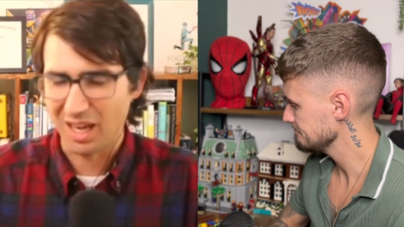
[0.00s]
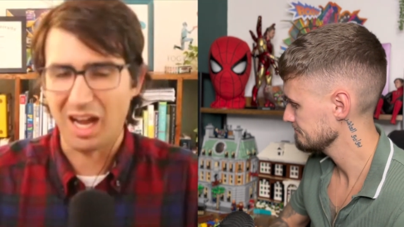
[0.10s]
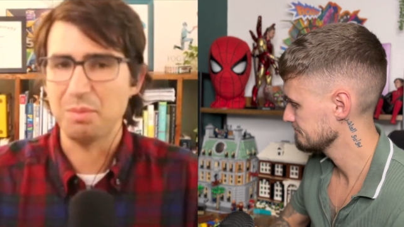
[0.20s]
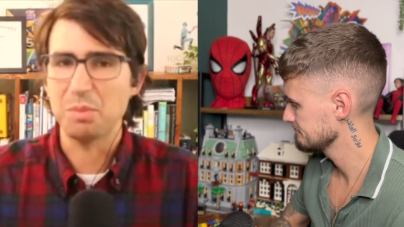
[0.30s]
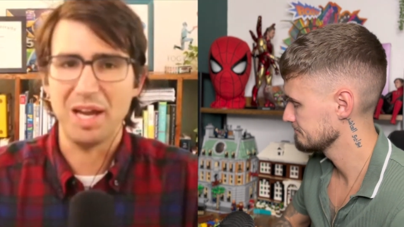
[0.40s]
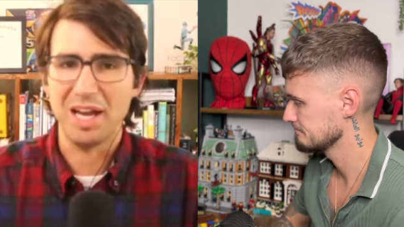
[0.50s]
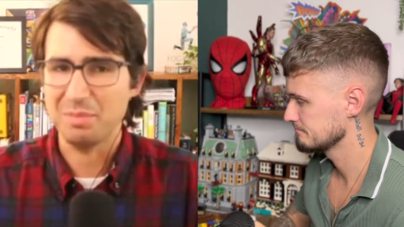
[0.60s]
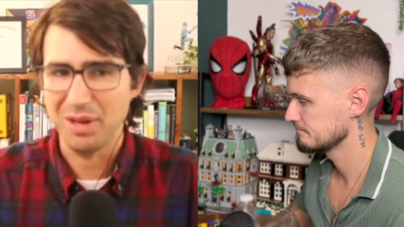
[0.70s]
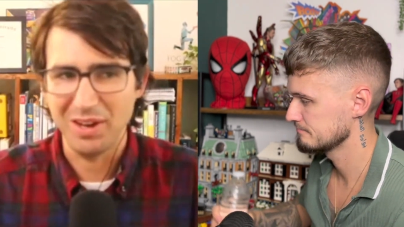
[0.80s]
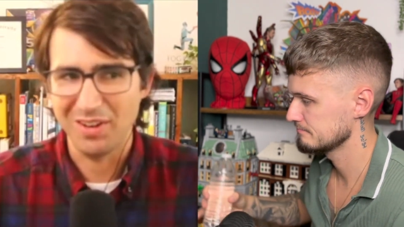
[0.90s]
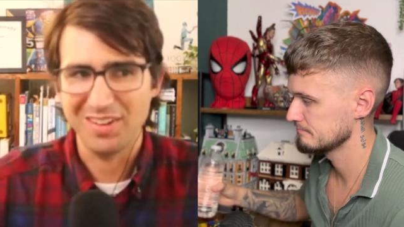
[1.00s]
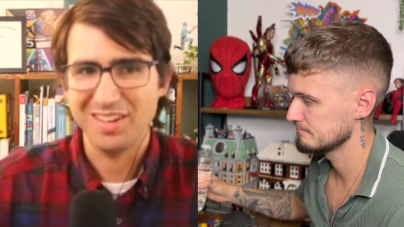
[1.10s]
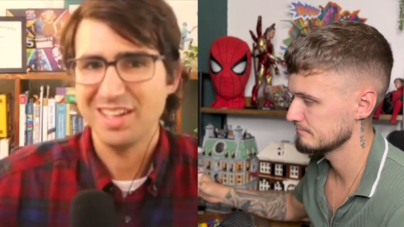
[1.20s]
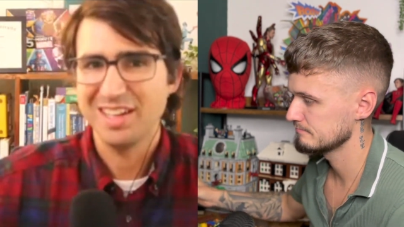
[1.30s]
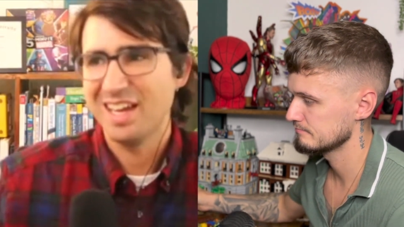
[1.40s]
Speaker 1: i'm a bad parent
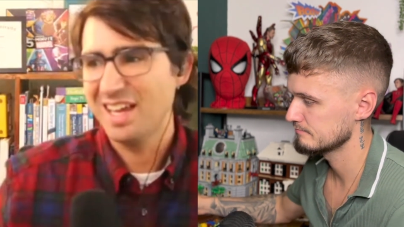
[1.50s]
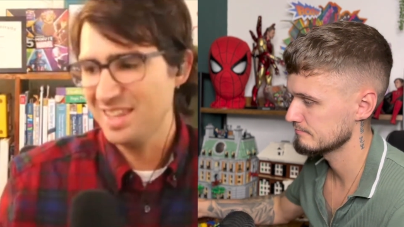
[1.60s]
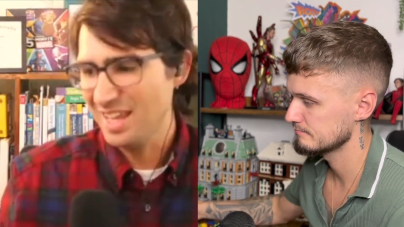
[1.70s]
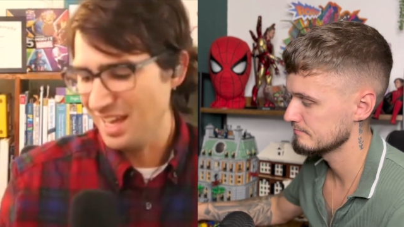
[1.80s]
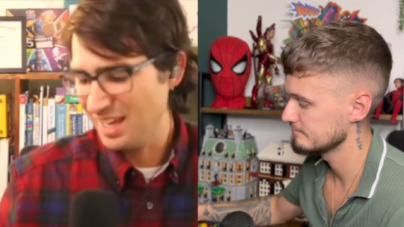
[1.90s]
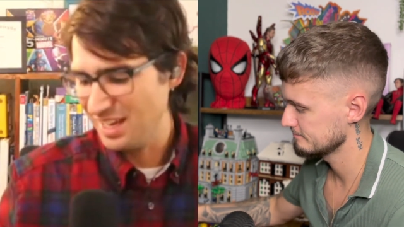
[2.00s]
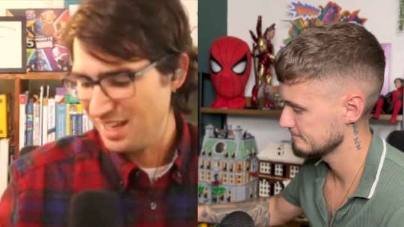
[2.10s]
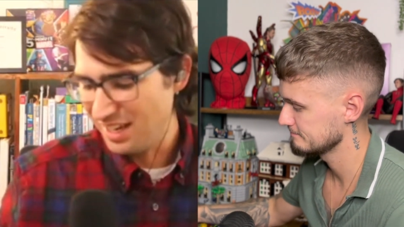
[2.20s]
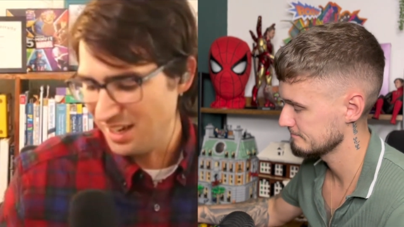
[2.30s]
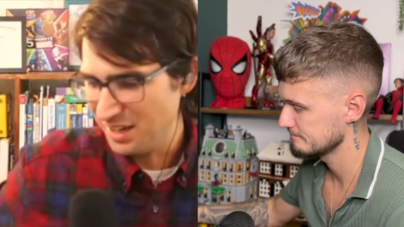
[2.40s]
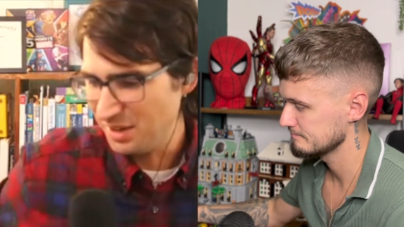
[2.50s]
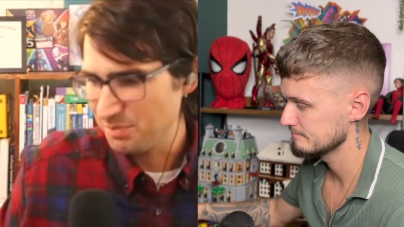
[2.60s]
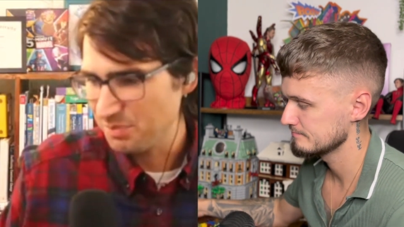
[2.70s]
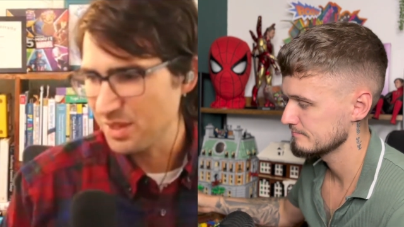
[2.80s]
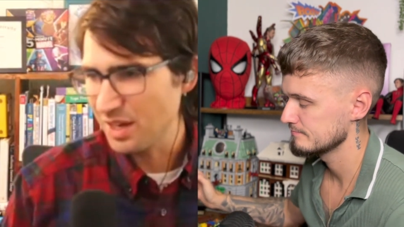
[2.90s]
and then
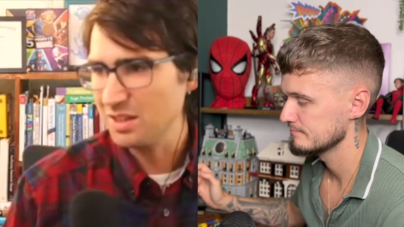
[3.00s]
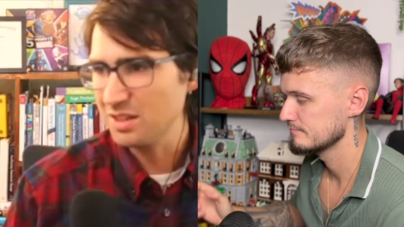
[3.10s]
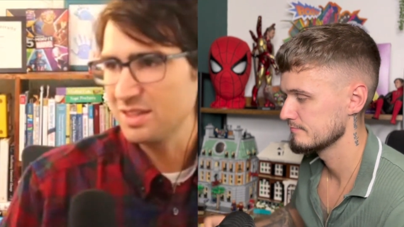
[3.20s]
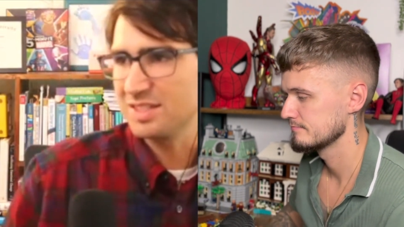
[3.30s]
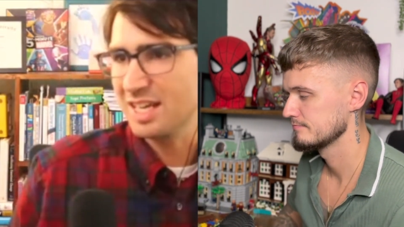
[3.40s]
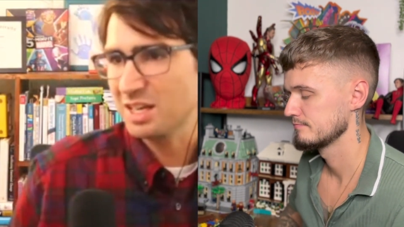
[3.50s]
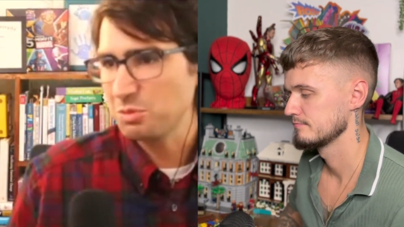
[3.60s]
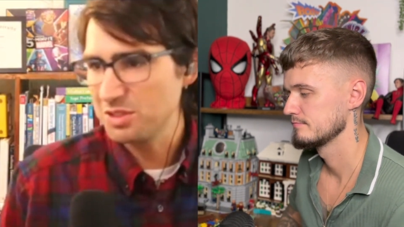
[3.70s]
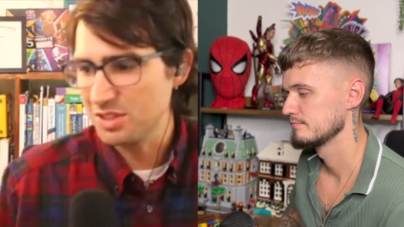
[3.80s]
um, uh, the second one is a